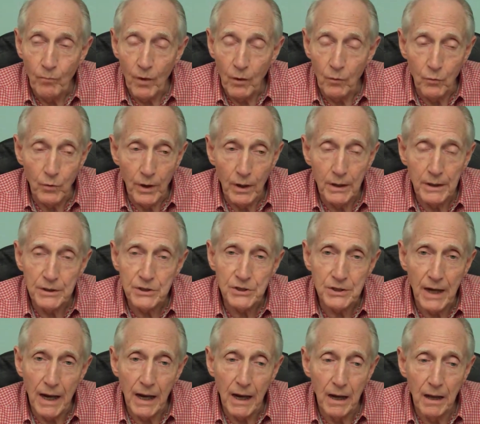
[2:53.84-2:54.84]
really
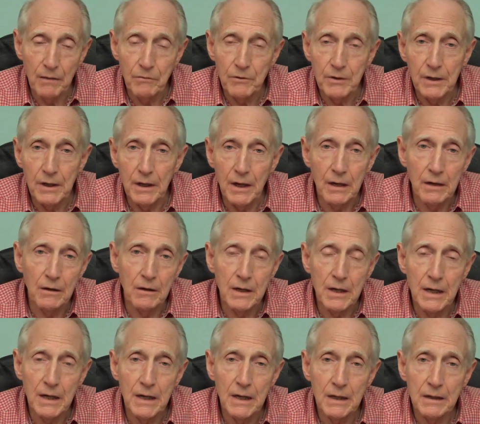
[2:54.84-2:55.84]
scanned the
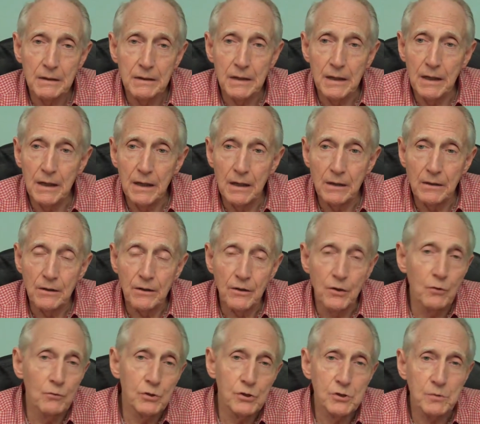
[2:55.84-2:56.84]
internet and the
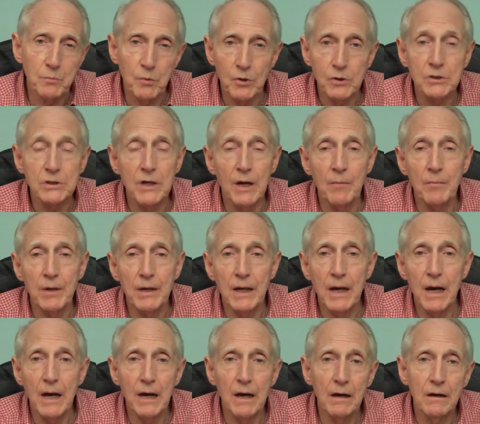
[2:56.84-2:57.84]
newest books coming
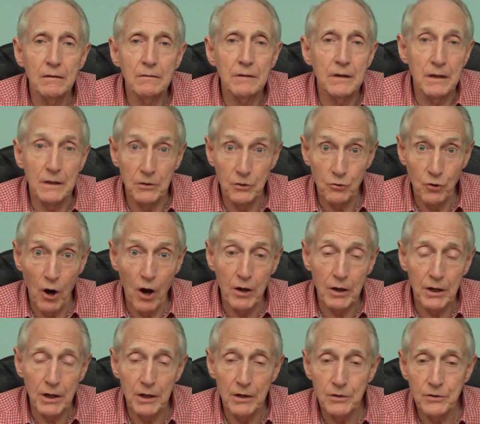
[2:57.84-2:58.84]
out and
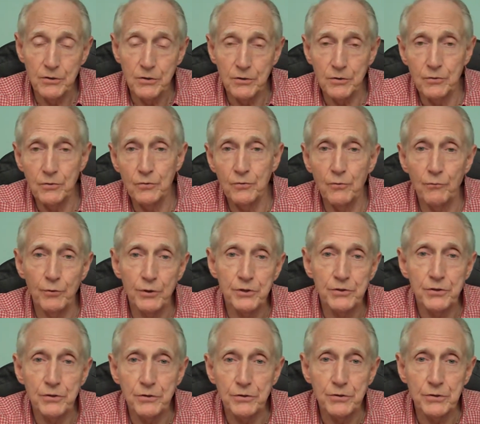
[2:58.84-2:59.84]
talking to
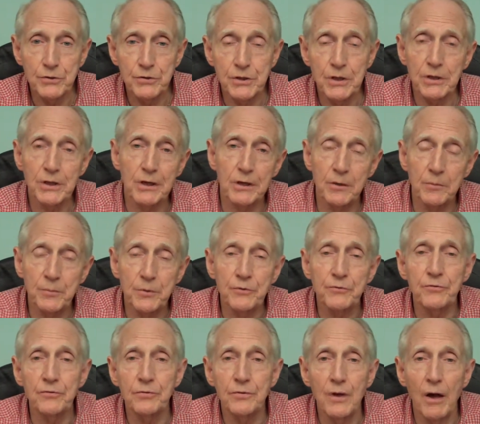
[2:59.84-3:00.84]
researchers and
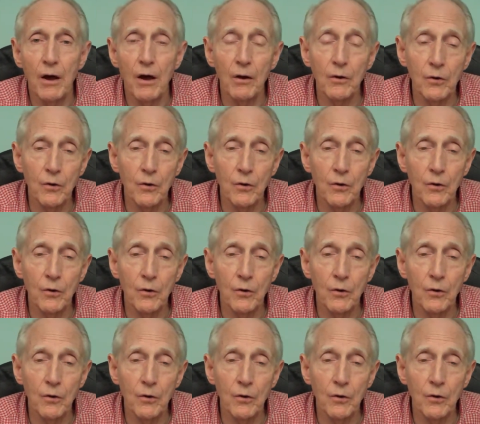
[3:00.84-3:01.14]
therapists all